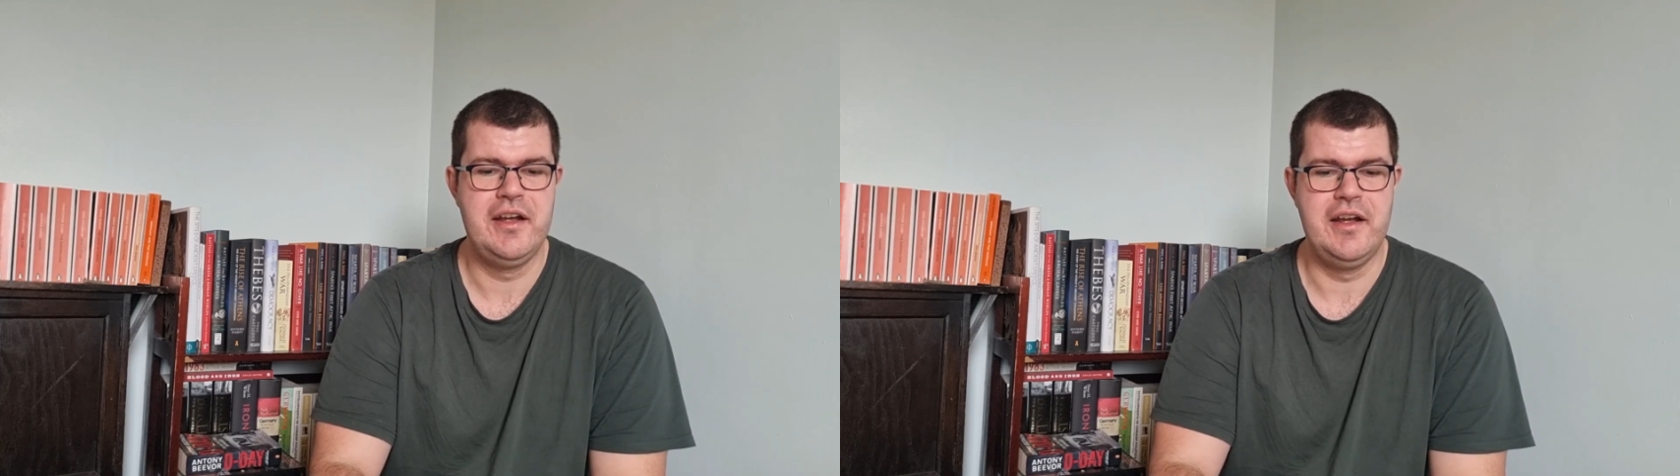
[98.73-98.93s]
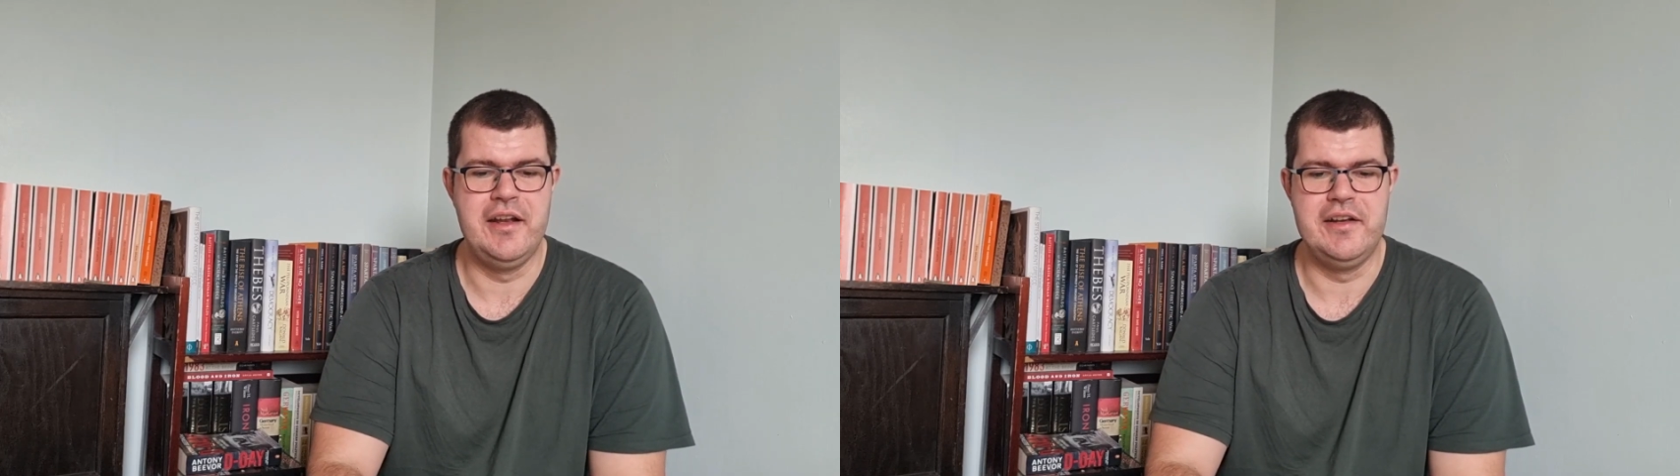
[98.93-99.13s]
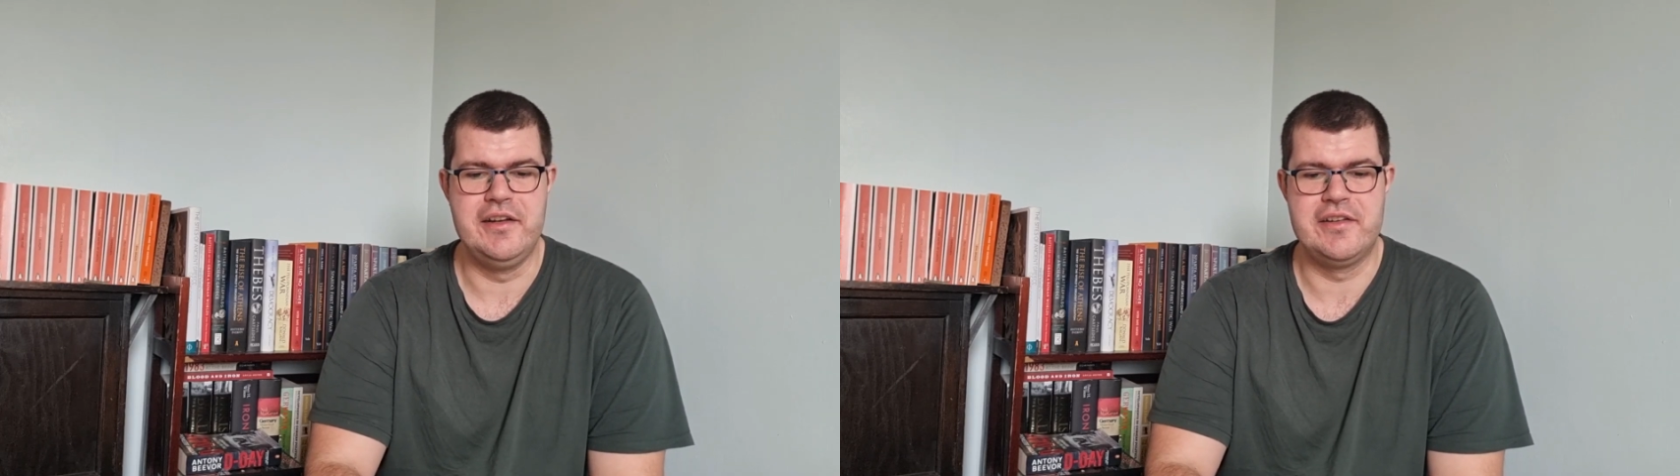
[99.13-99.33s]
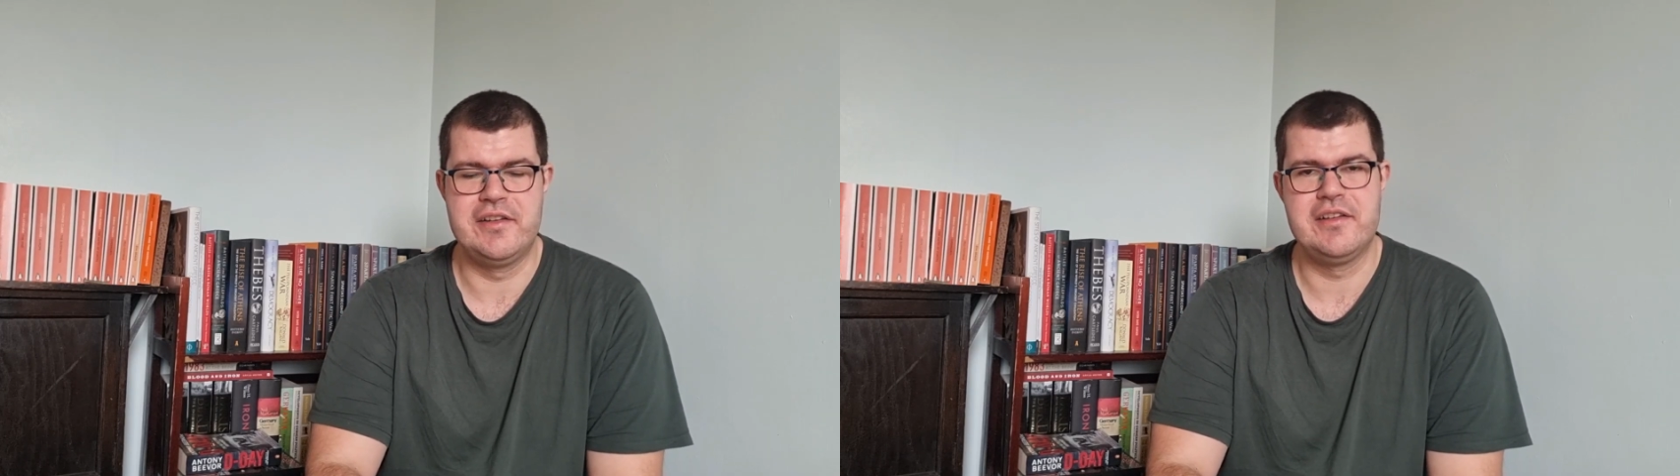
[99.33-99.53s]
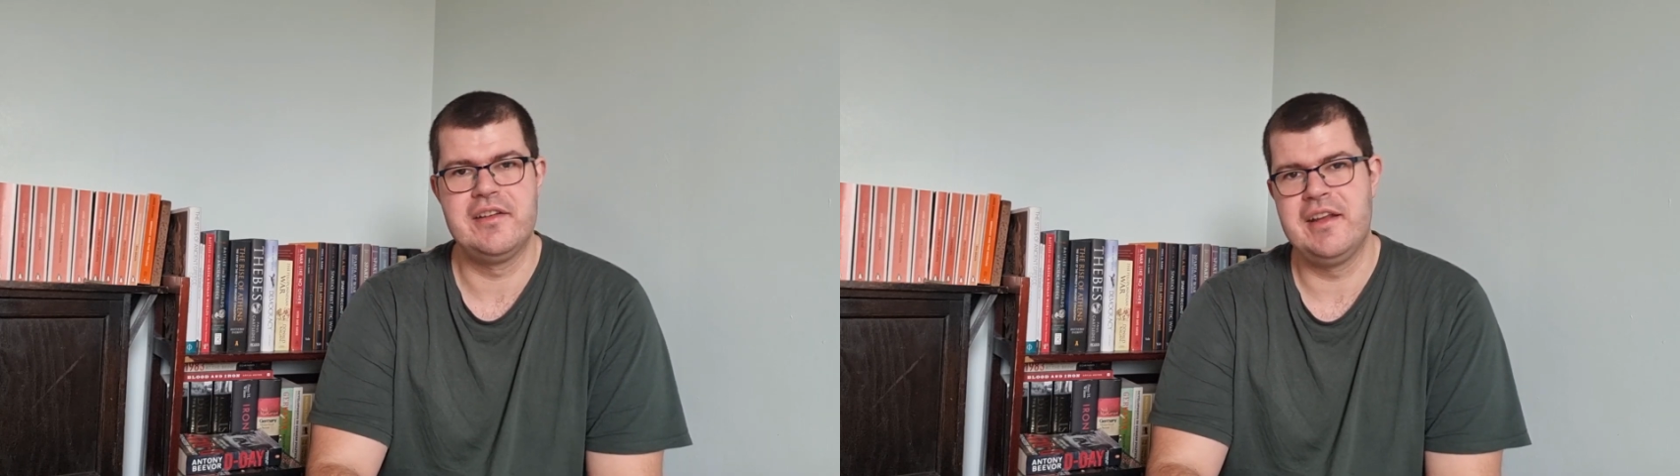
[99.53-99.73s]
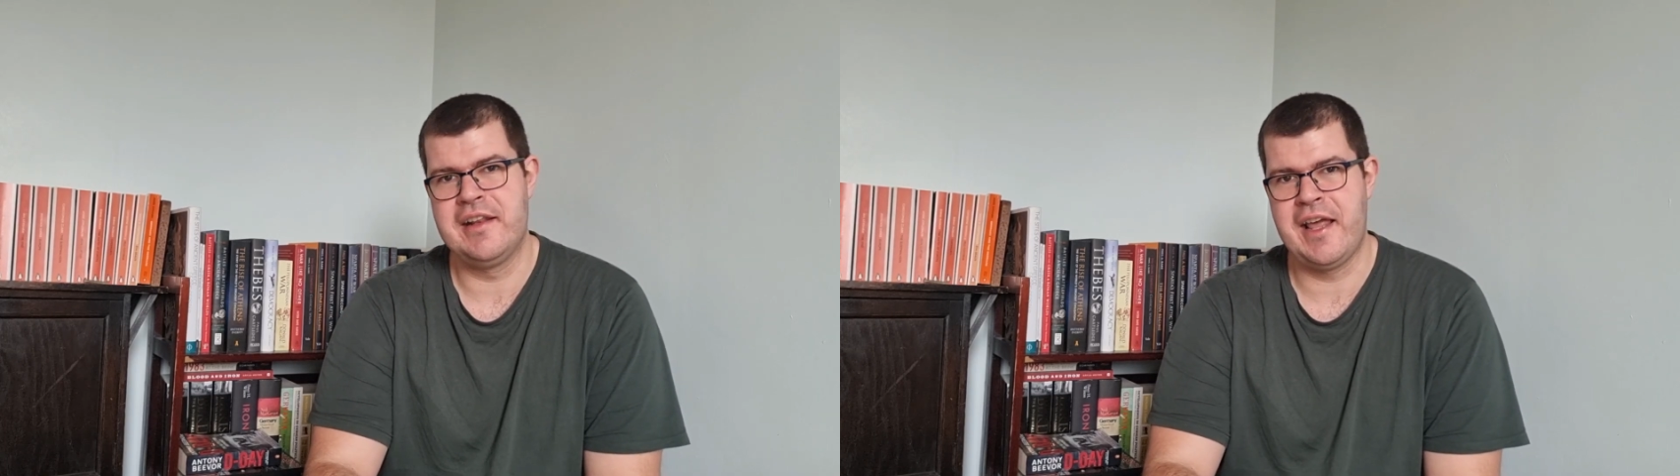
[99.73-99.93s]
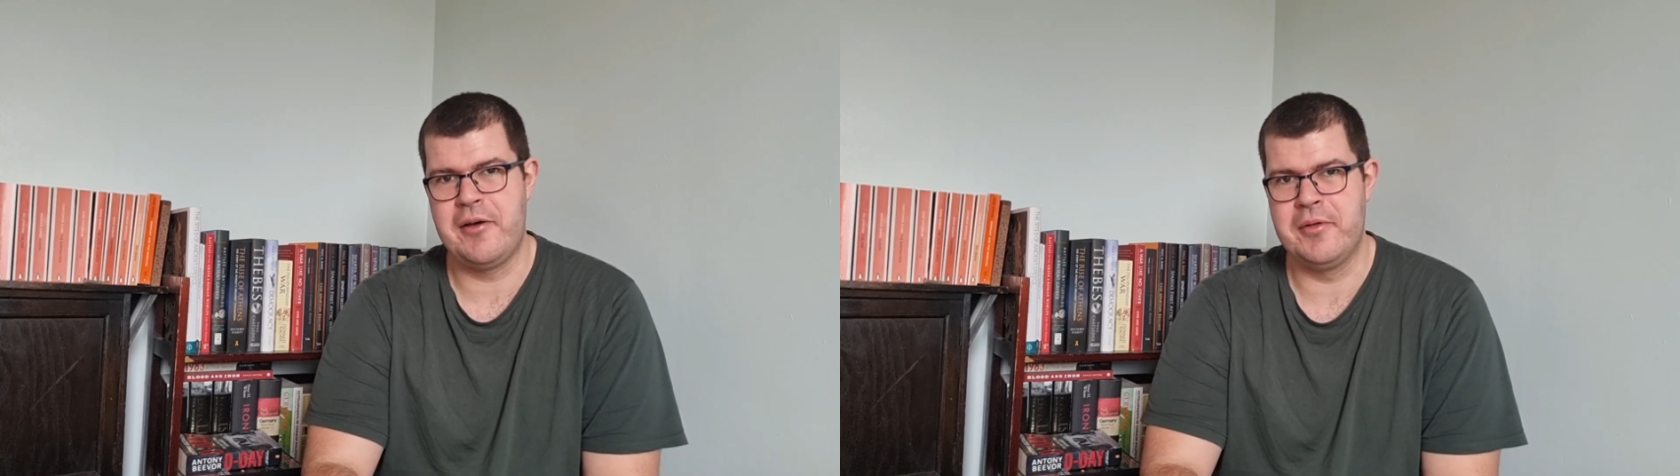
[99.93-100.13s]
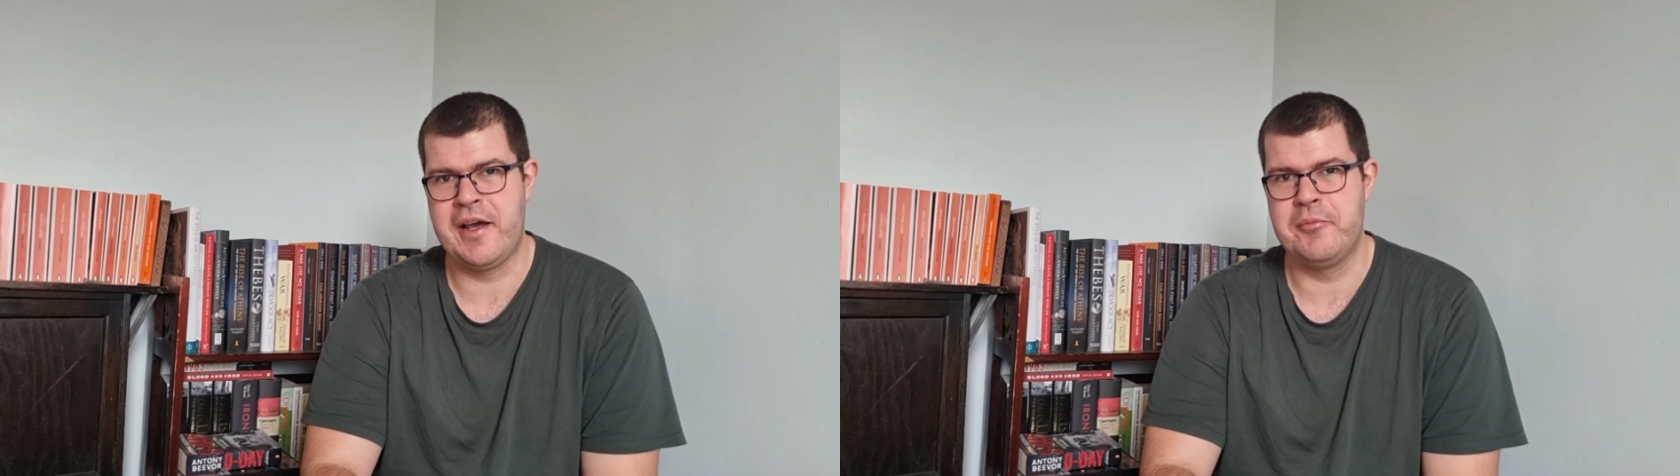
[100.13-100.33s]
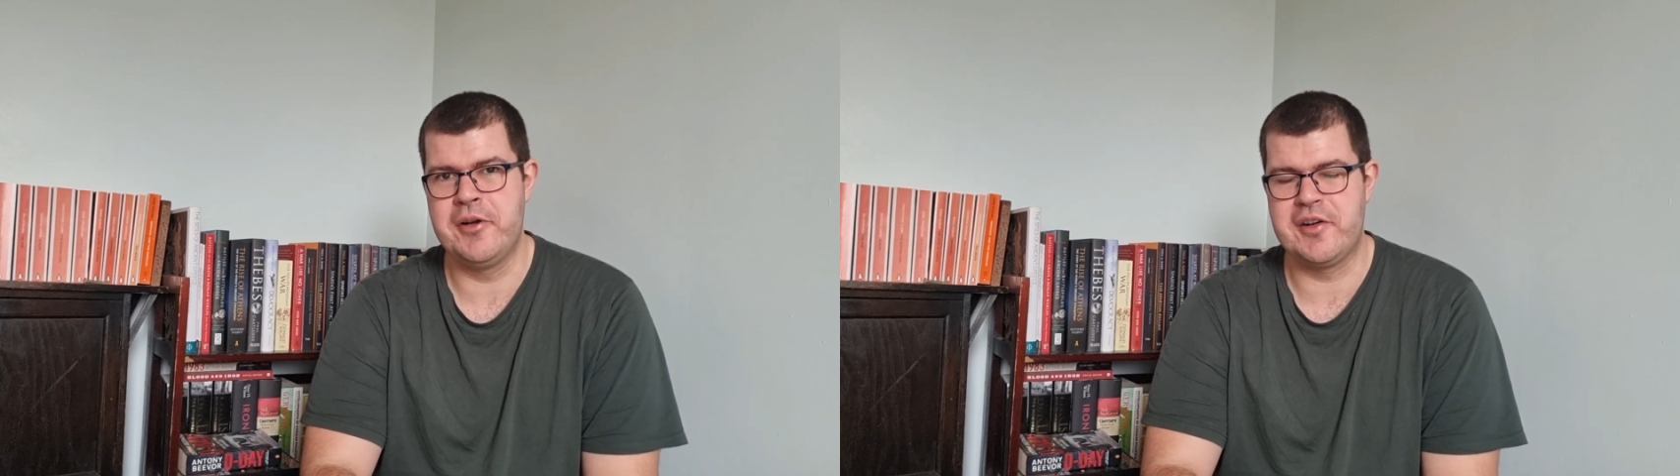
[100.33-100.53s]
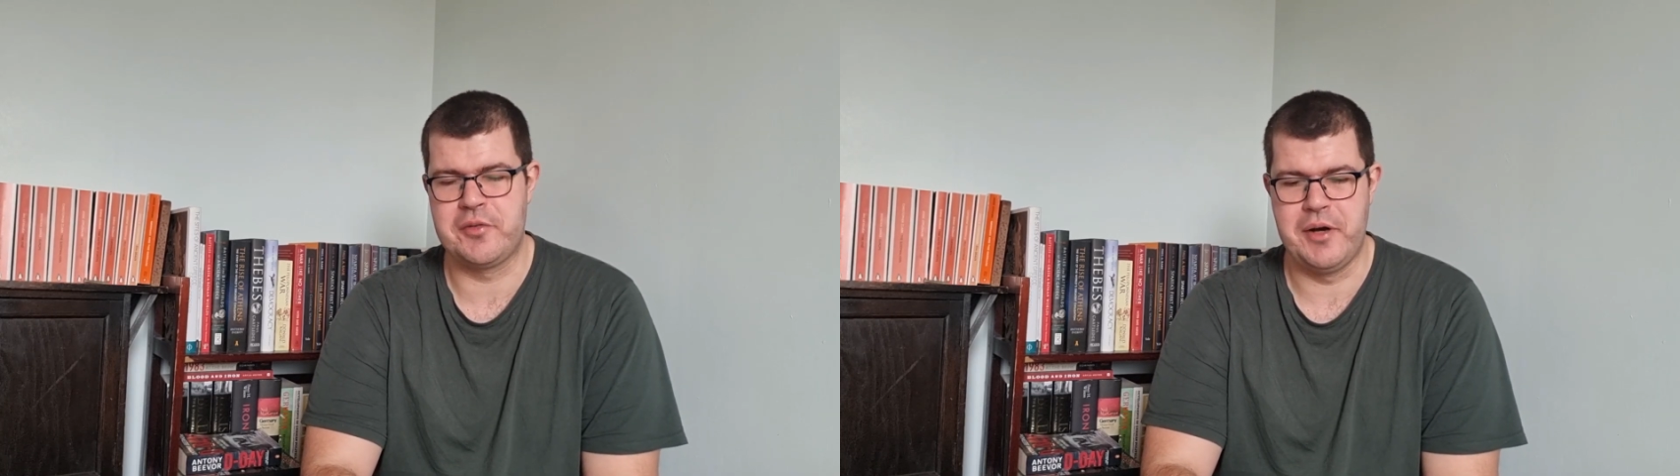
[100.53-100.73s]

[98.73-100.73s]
And that works